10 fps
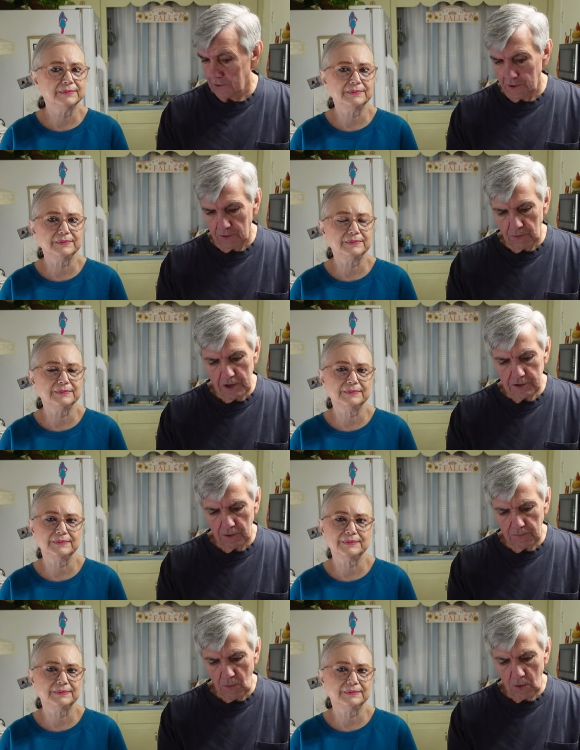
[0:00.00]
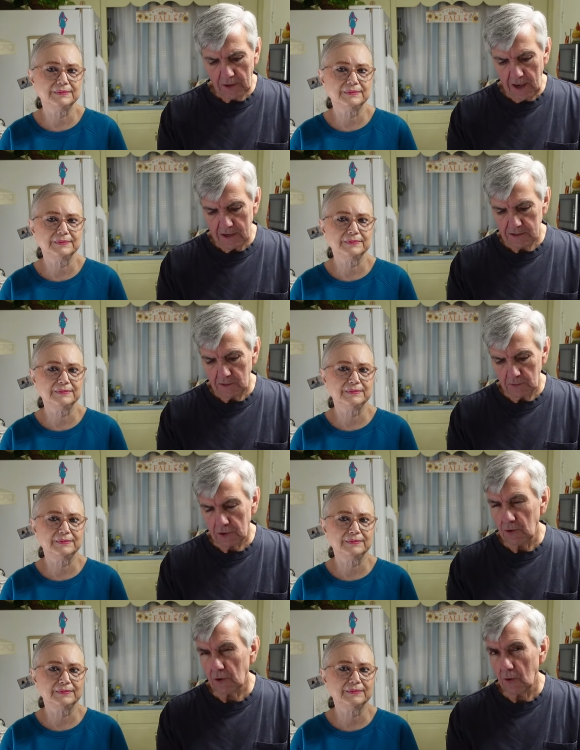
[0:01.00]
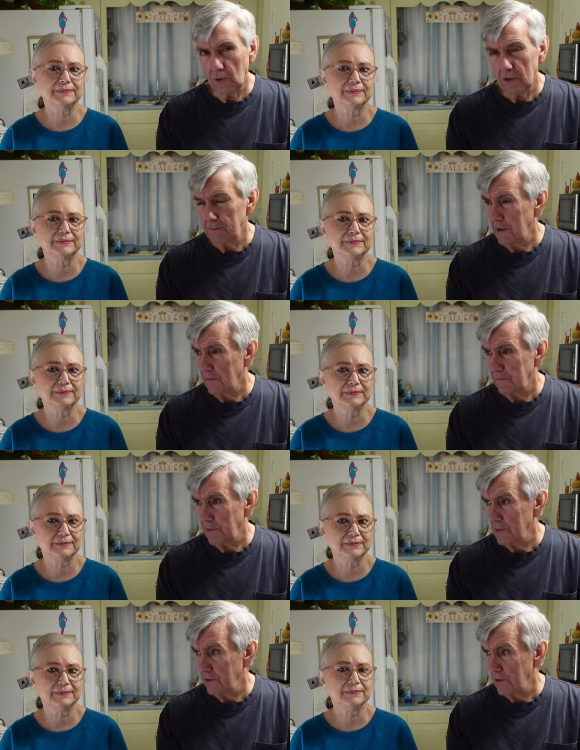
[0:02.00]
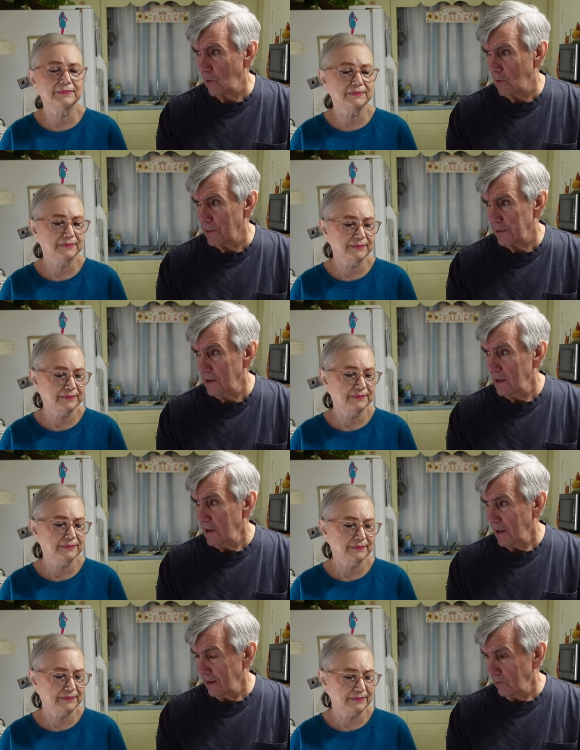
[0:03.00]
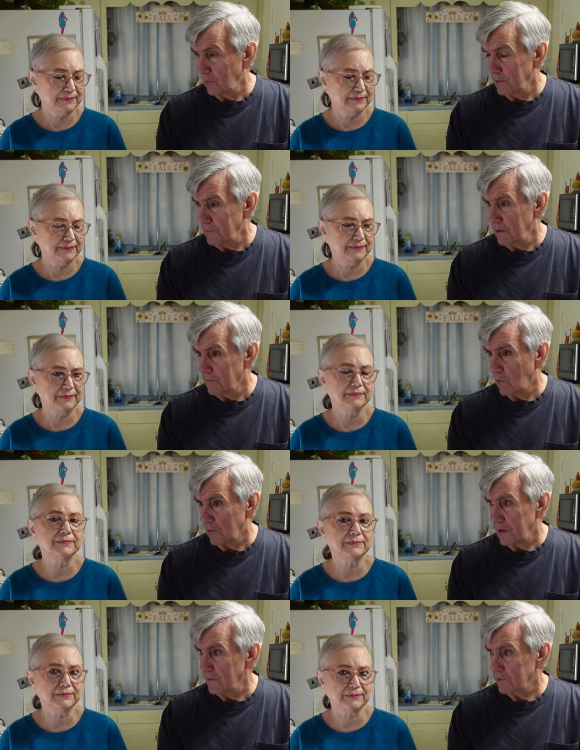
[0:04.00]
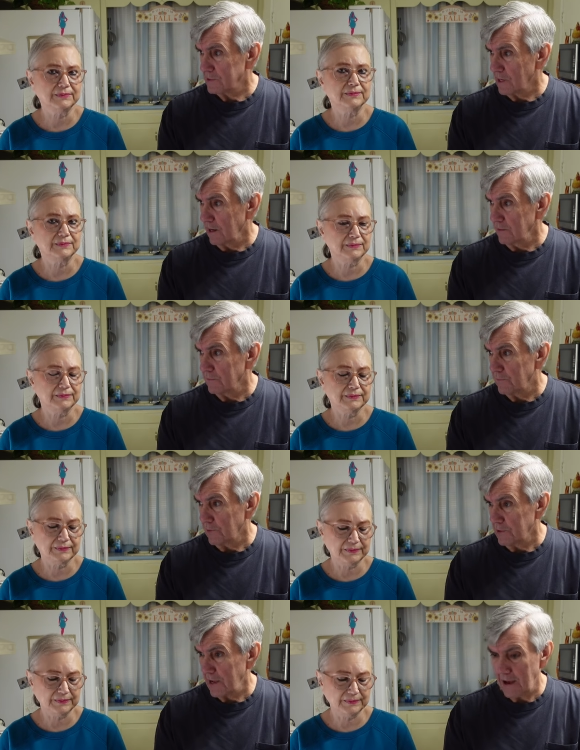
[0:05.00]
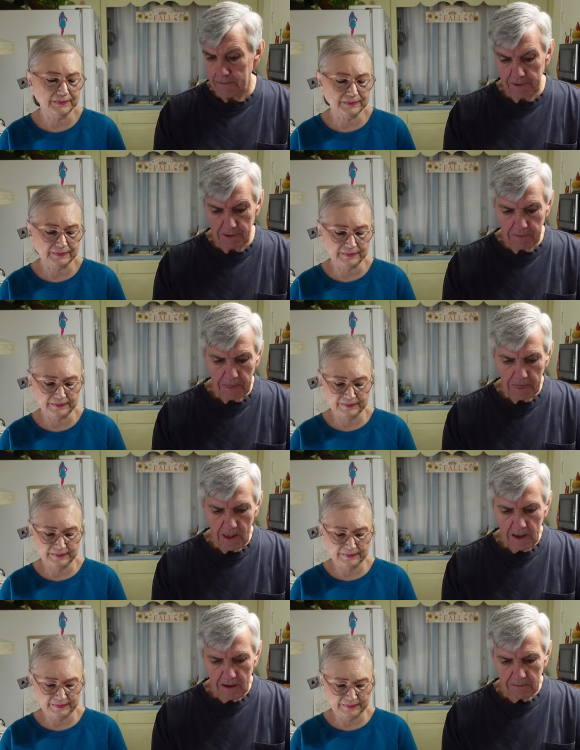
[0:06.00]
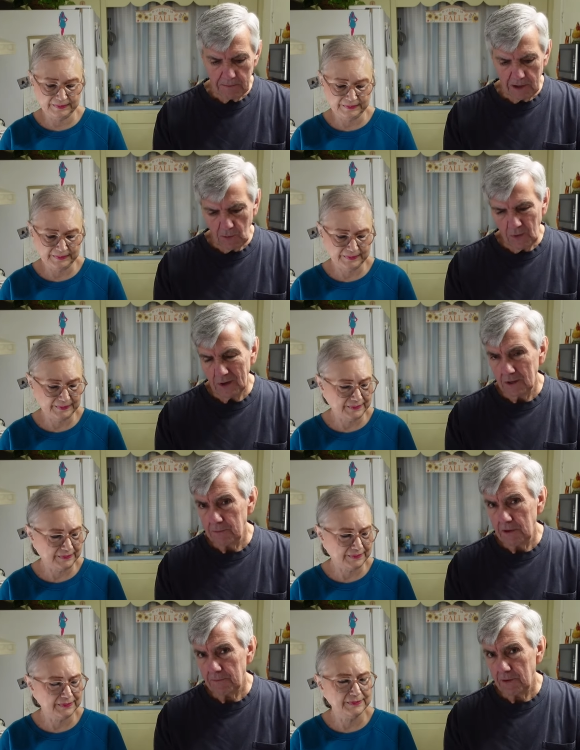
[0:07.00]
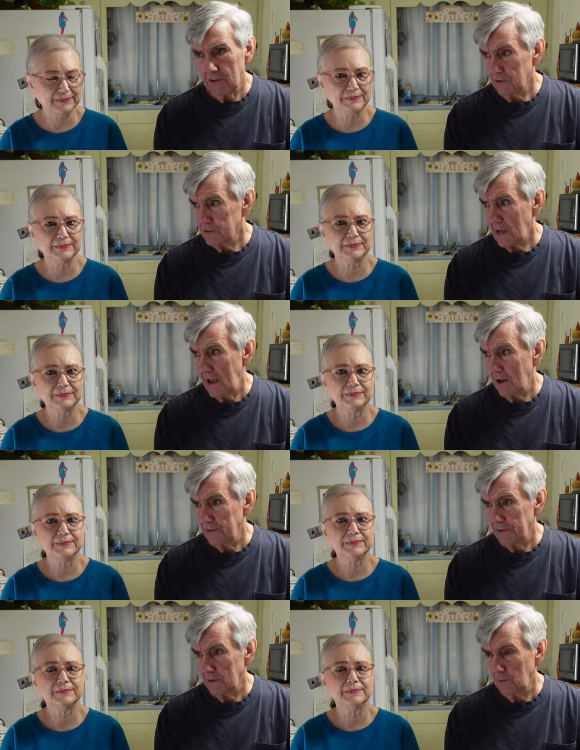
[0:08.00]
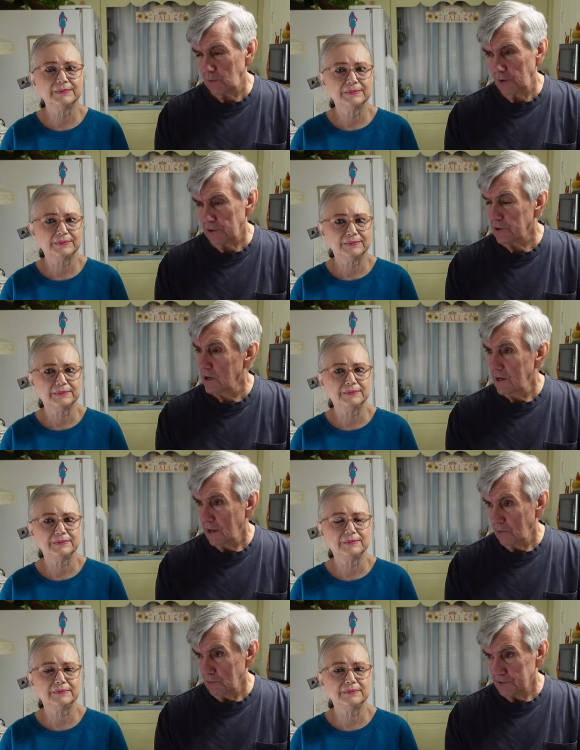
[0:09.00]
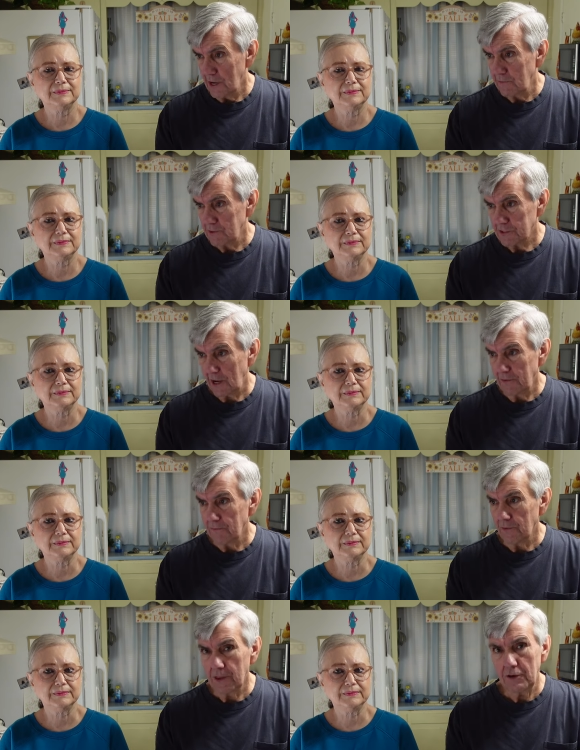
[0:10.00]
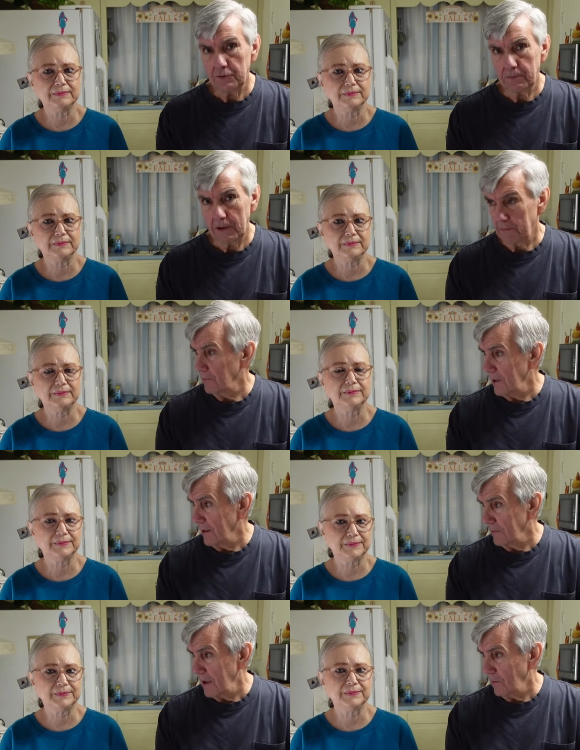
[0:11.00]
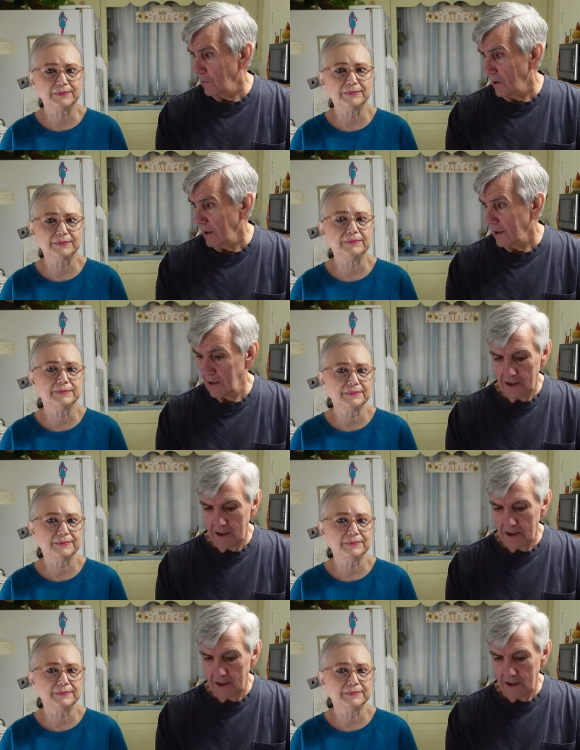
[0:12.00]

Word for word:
Speaker 1: the original forecast it was going to go a little bit further north and it would have been more devastating for Tampa, mm-hmm. but it went a little bit further south, which it was devastating for those people down that way.